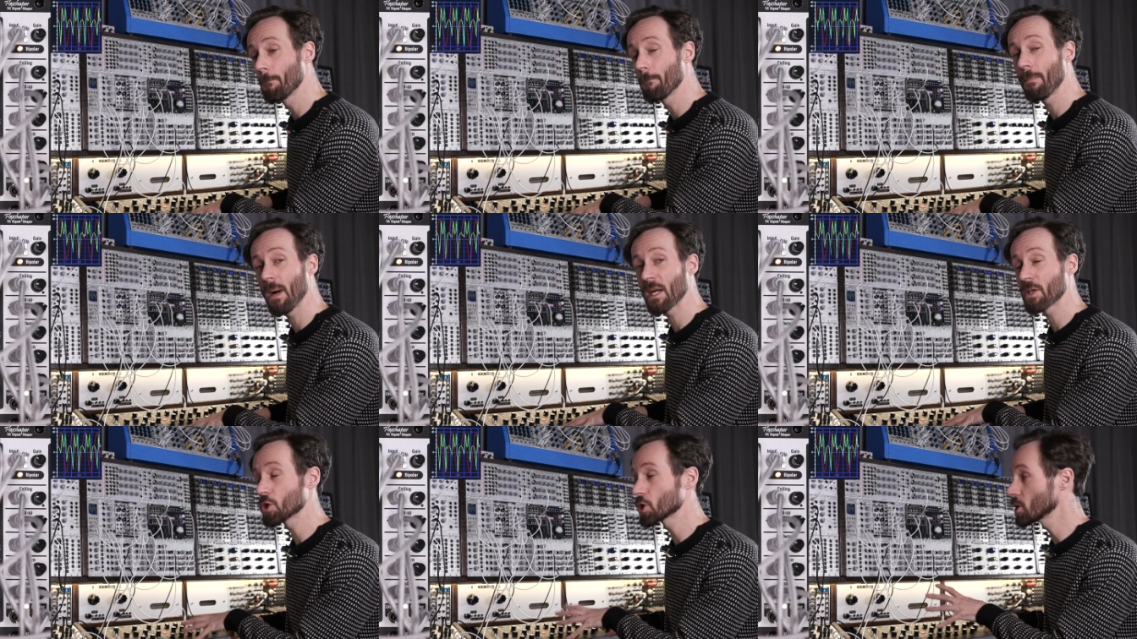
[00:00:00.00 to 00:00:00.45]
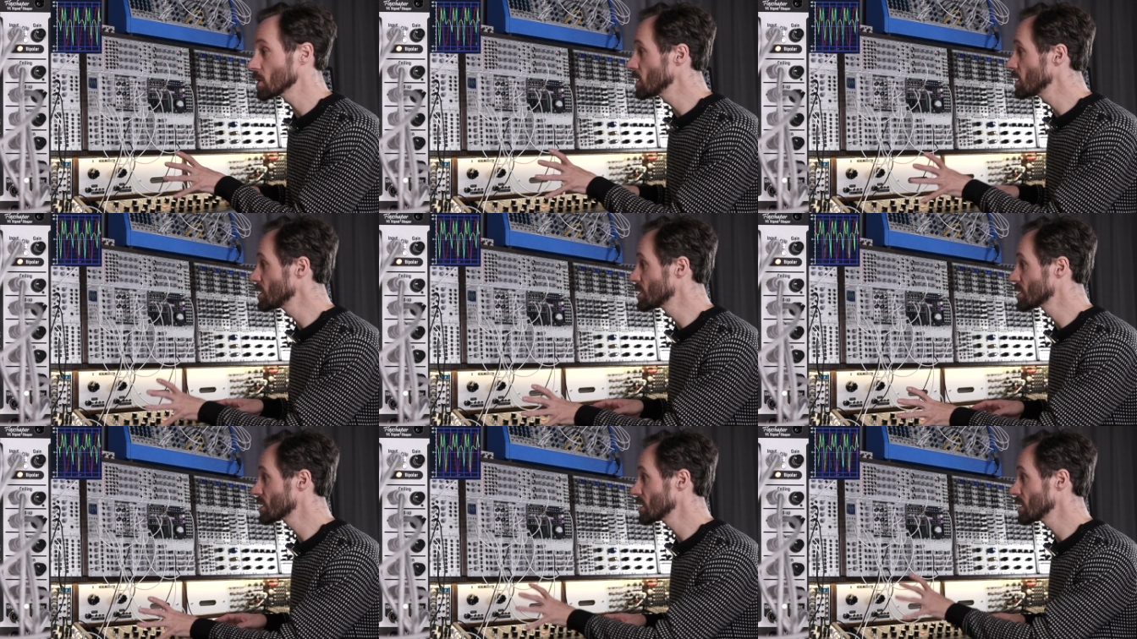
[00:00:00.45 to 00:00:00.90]
patch
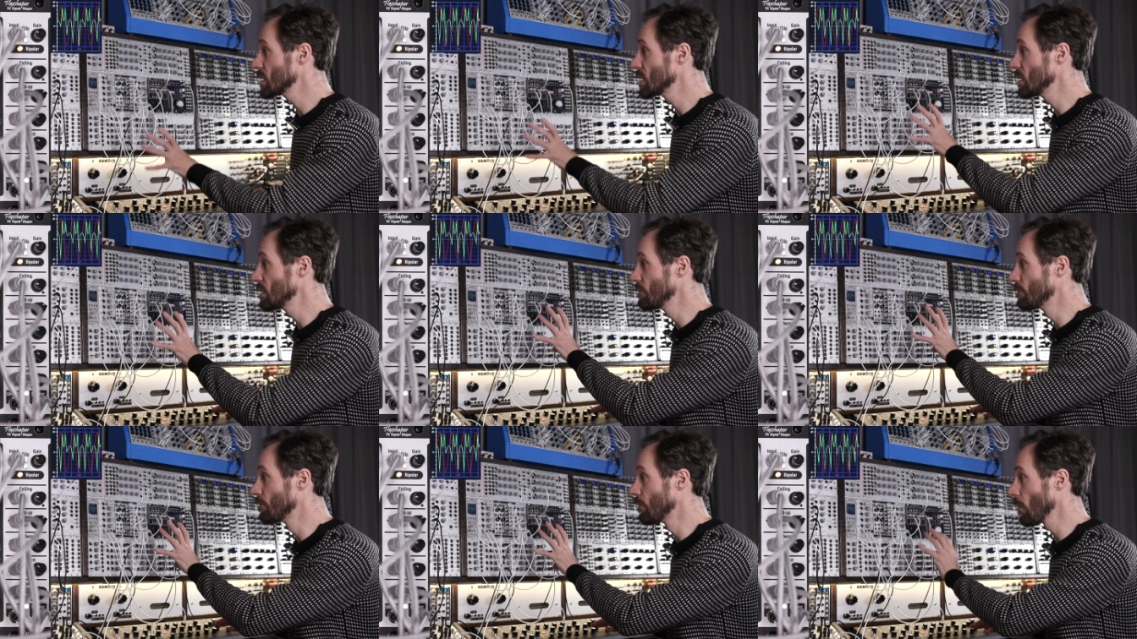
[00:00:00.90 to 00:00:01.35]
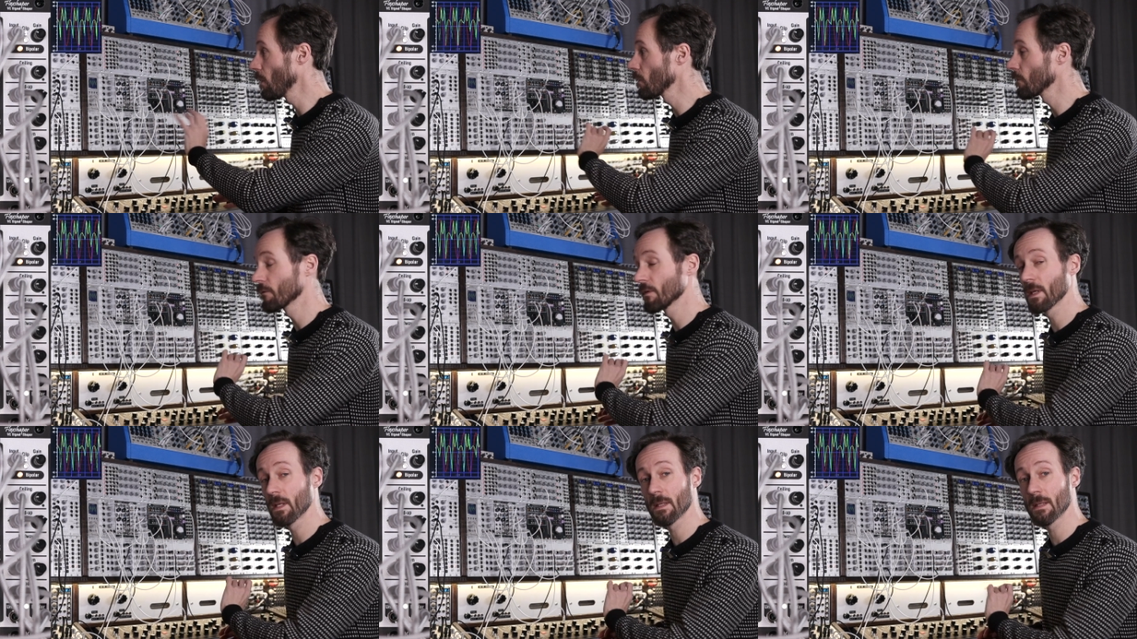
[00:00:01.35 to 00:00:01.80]
is
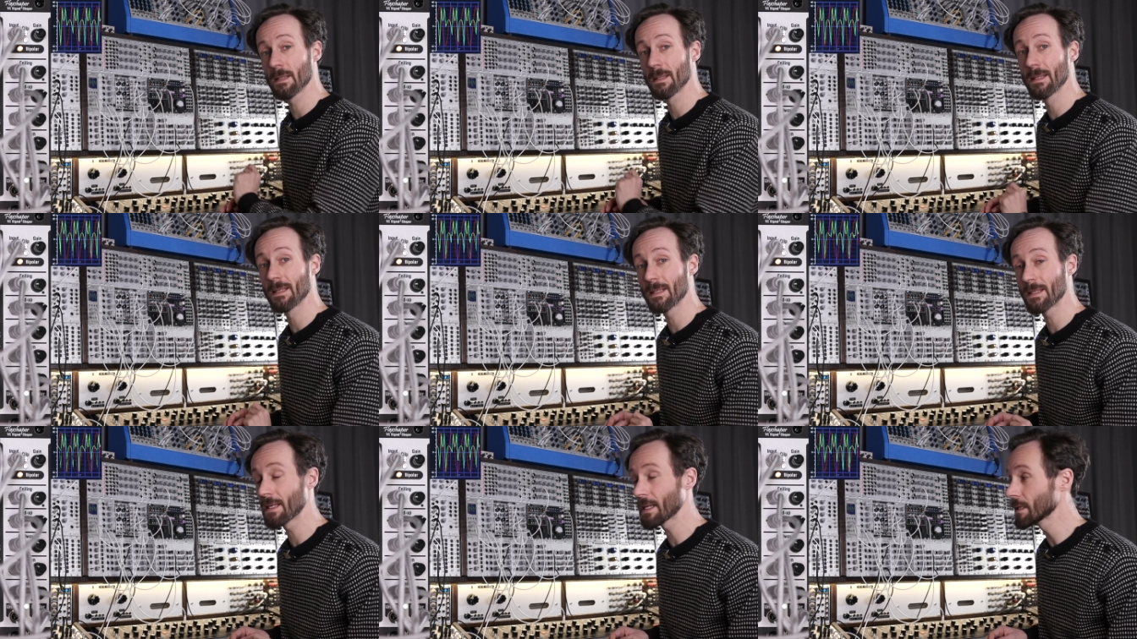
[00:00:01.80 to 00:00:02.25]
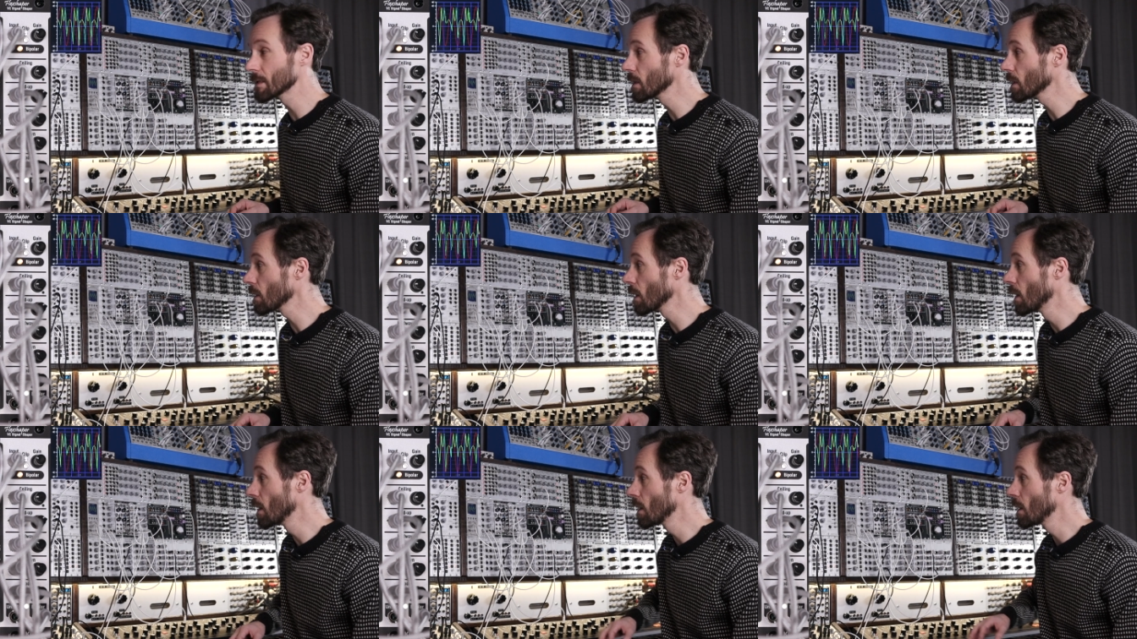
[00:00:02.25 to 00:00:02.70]
evolving the
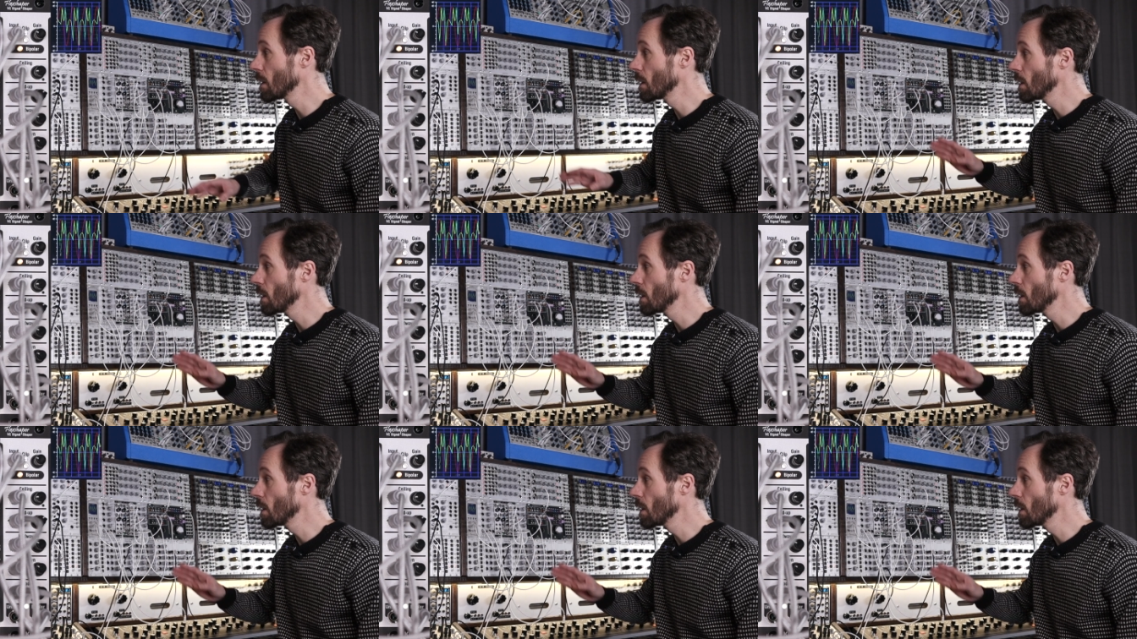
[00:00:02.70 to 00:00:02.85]
signal.